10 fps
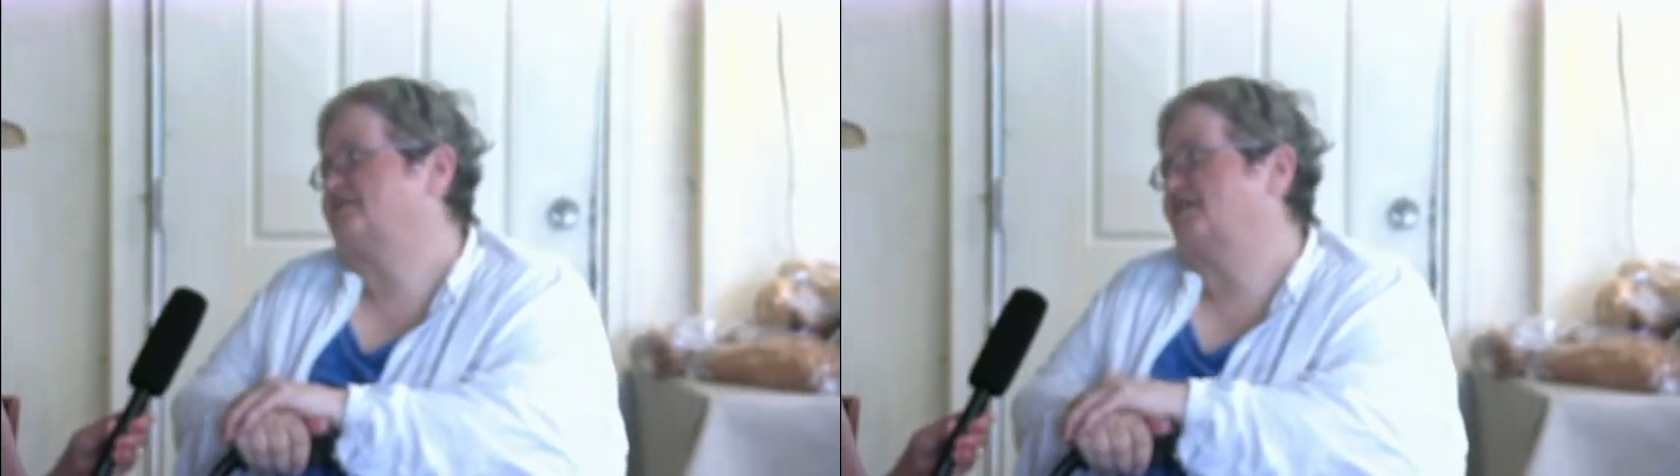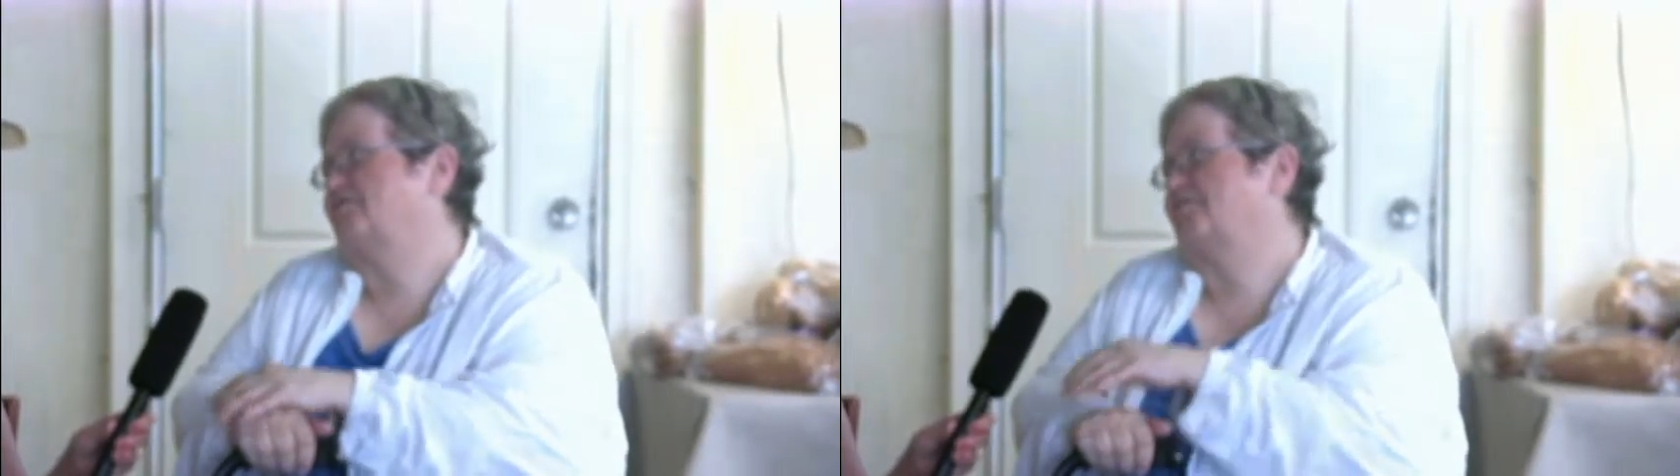
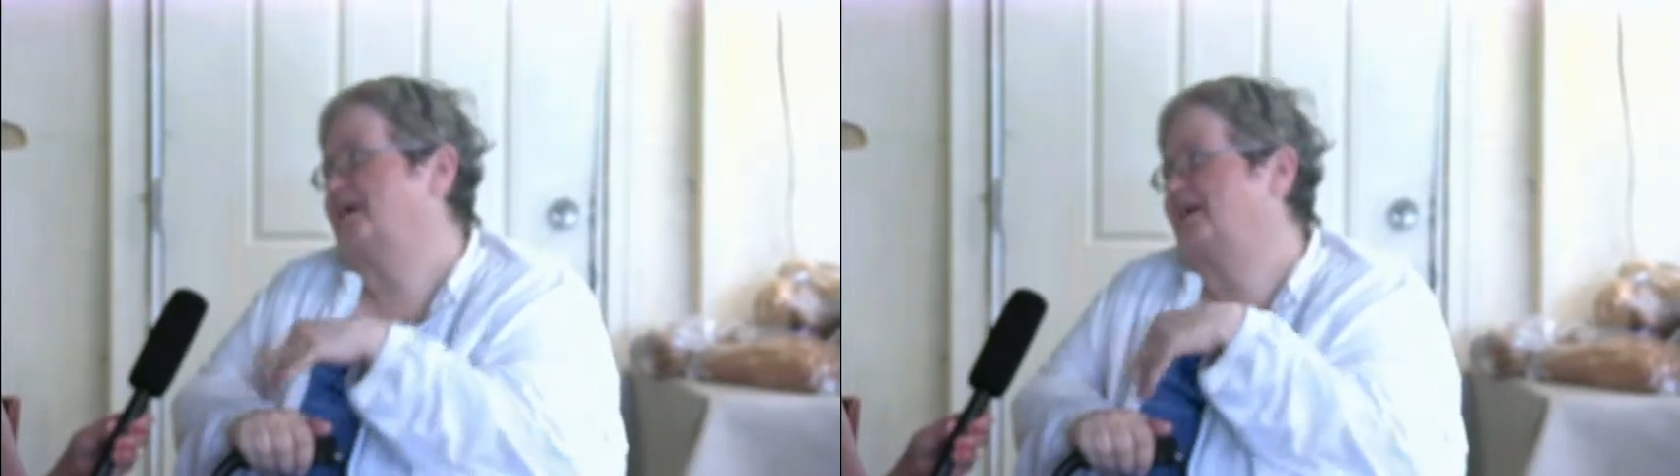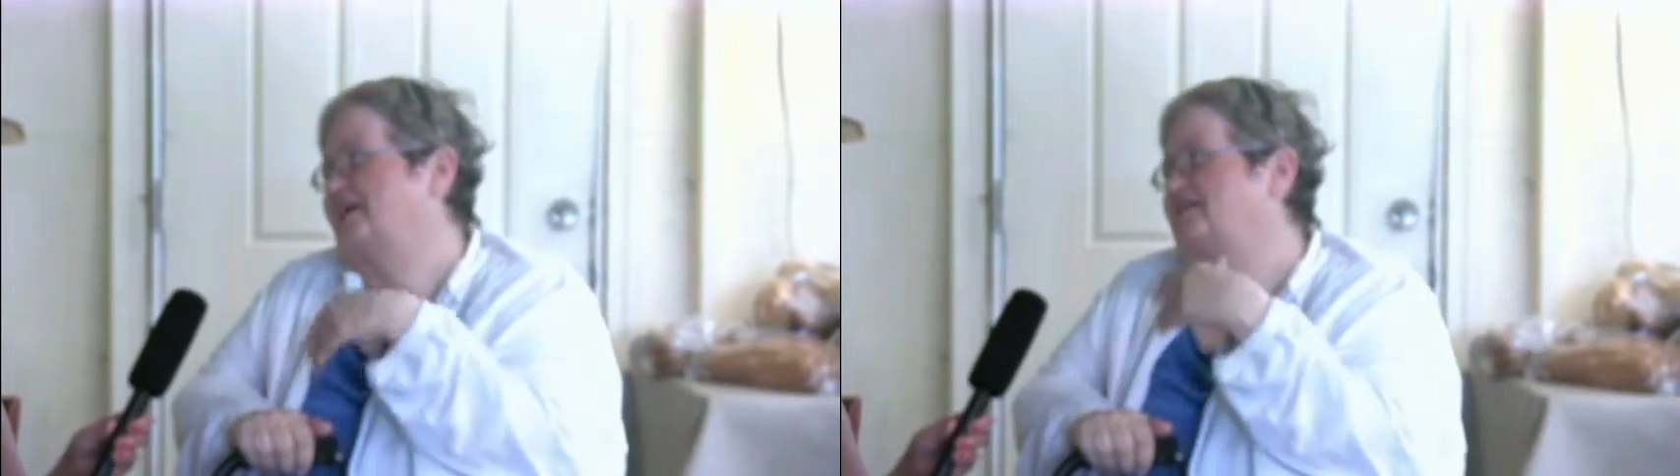of my
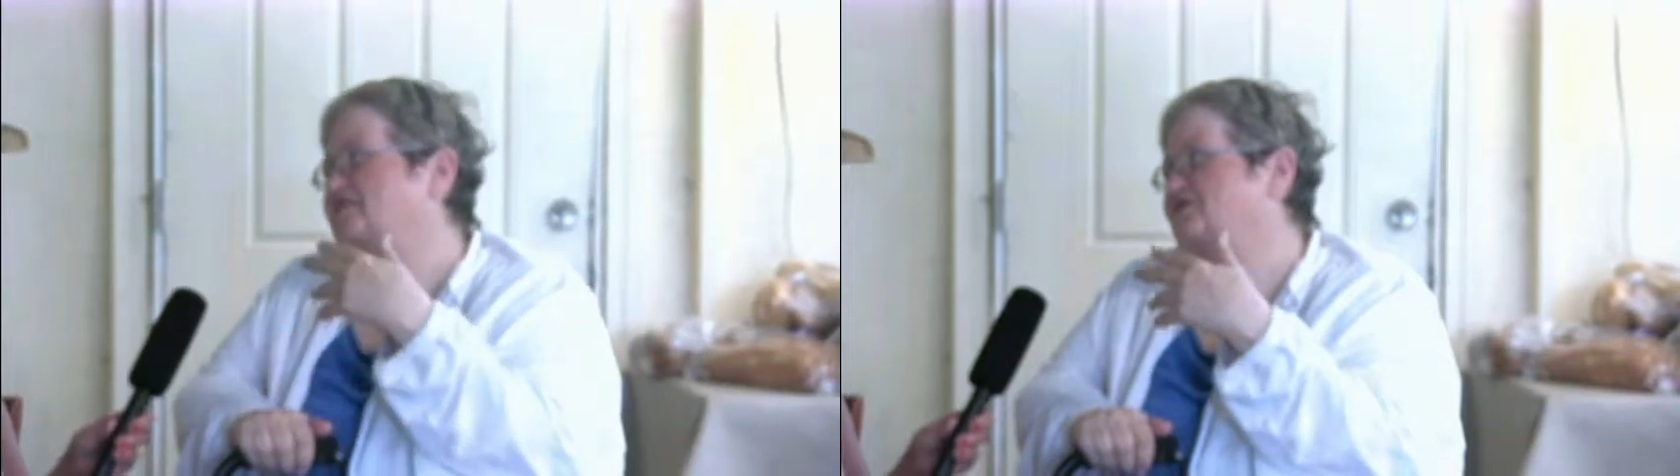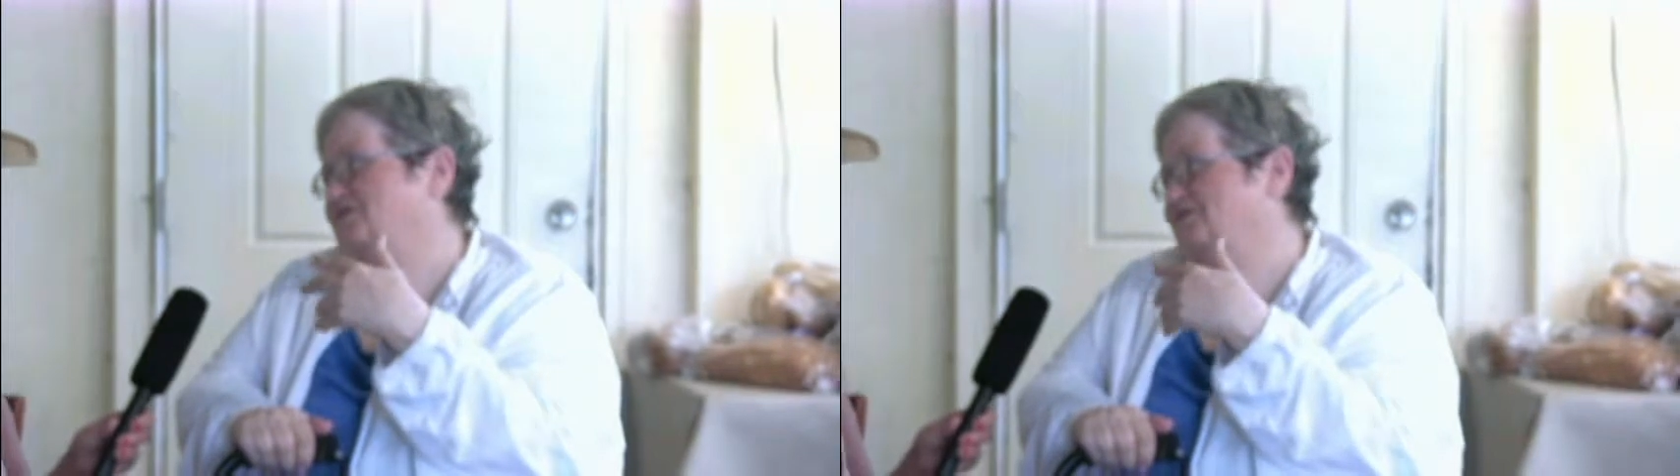
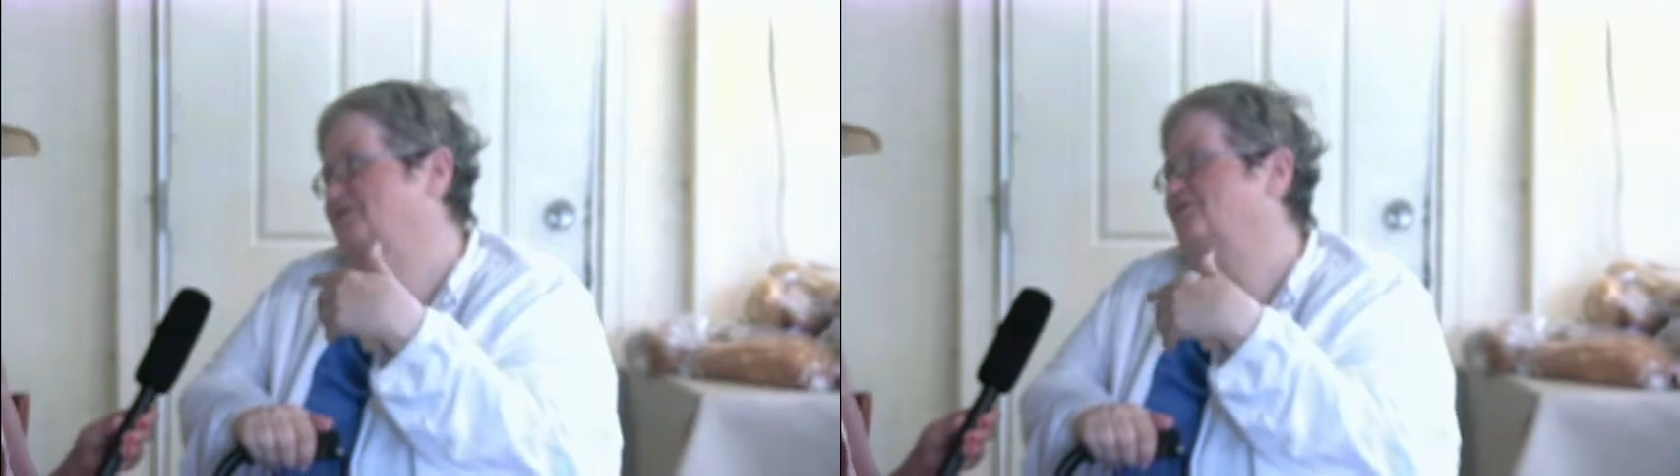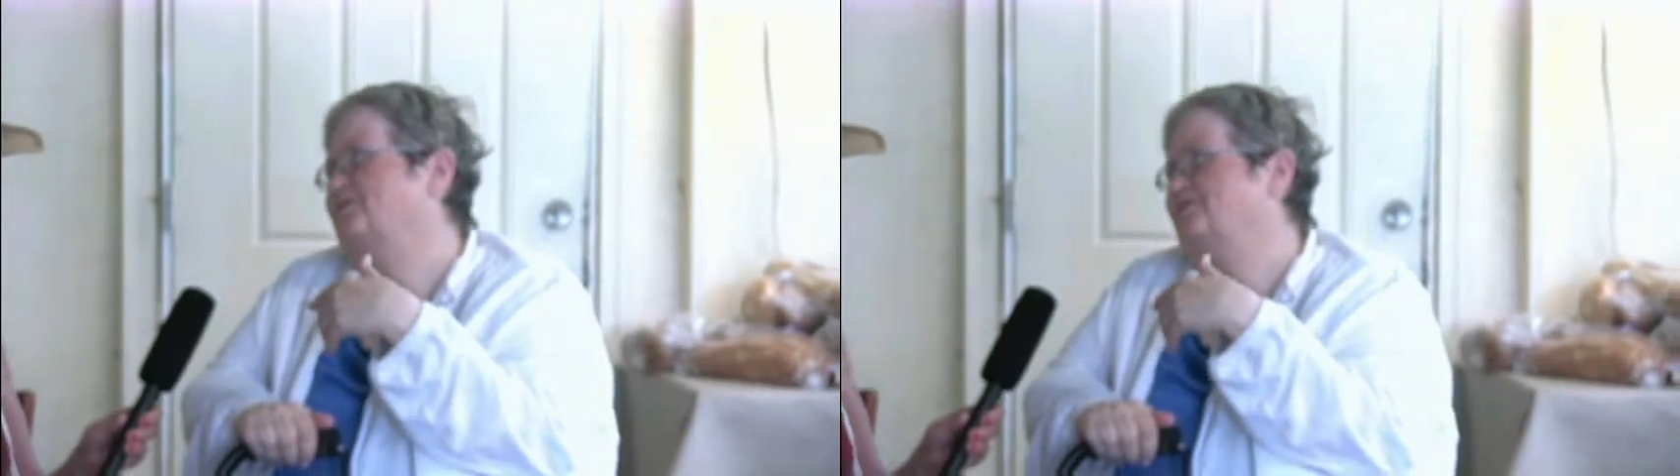age,
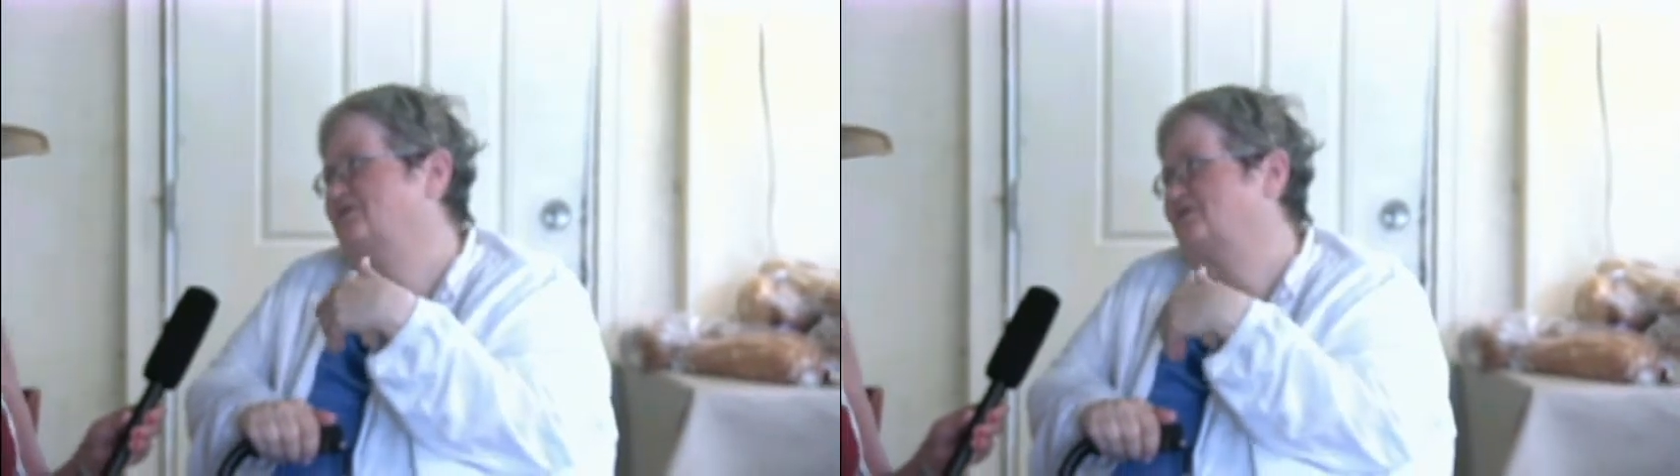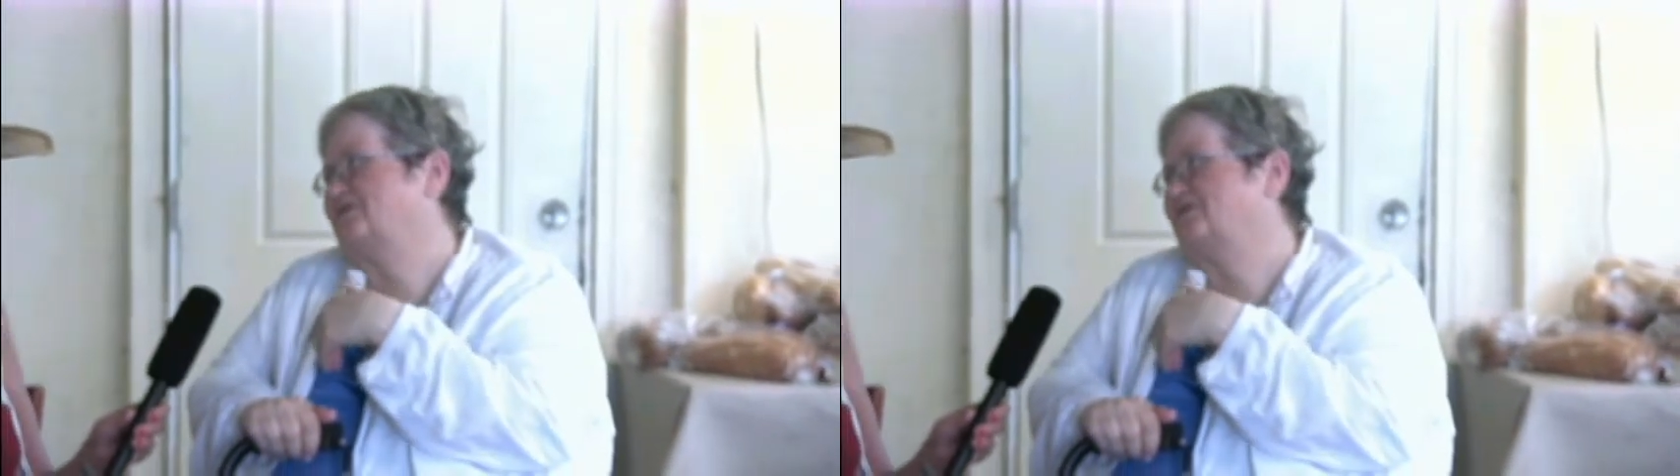which is